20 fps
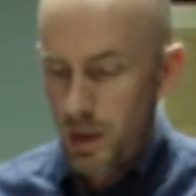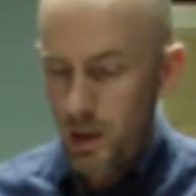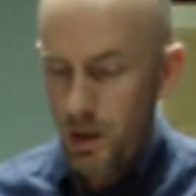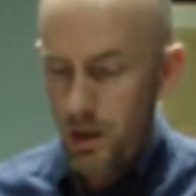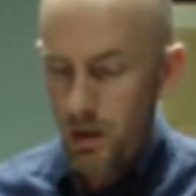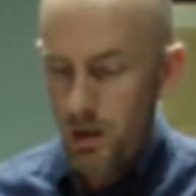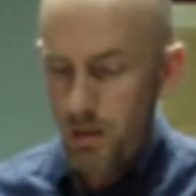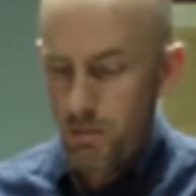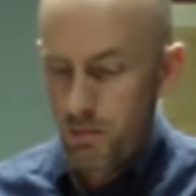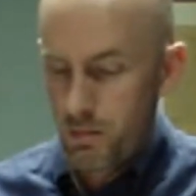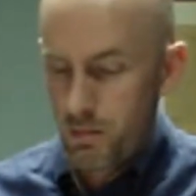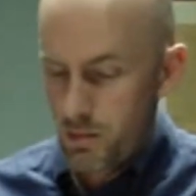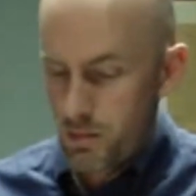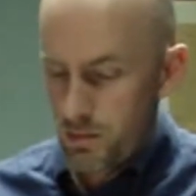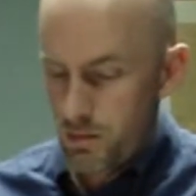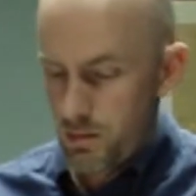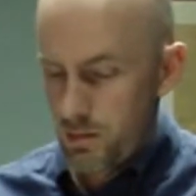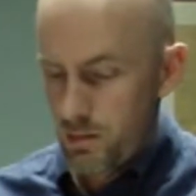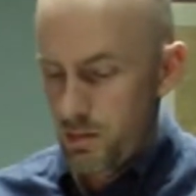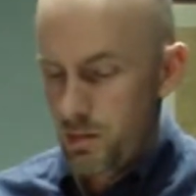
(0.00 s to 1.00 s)

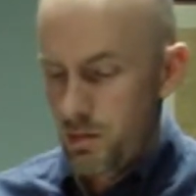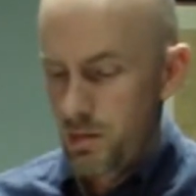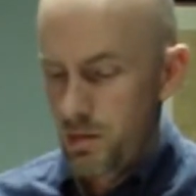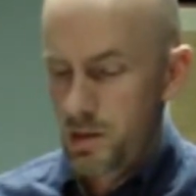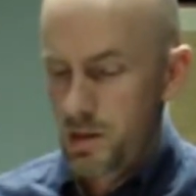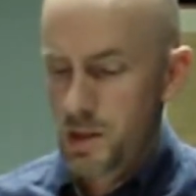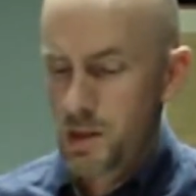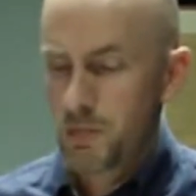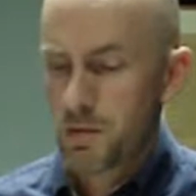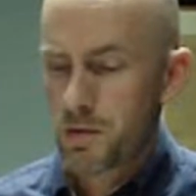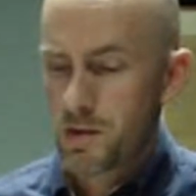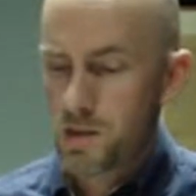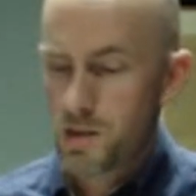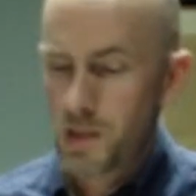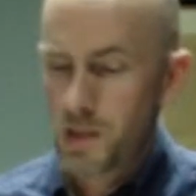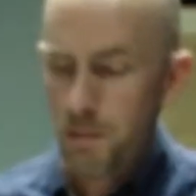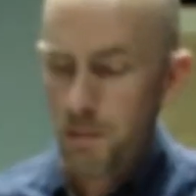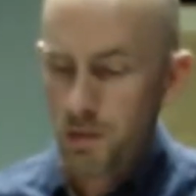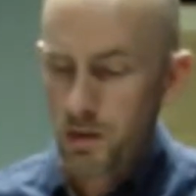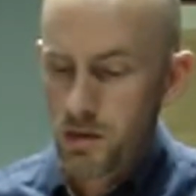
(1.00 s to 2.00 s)
some of the
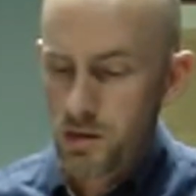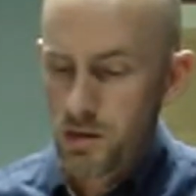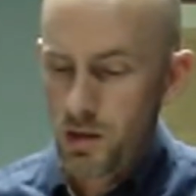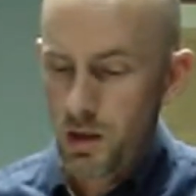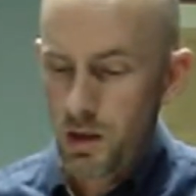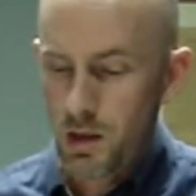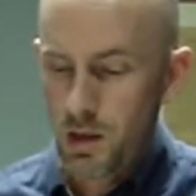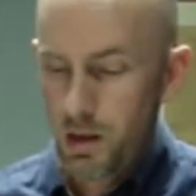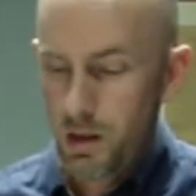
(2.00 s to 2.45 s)
statements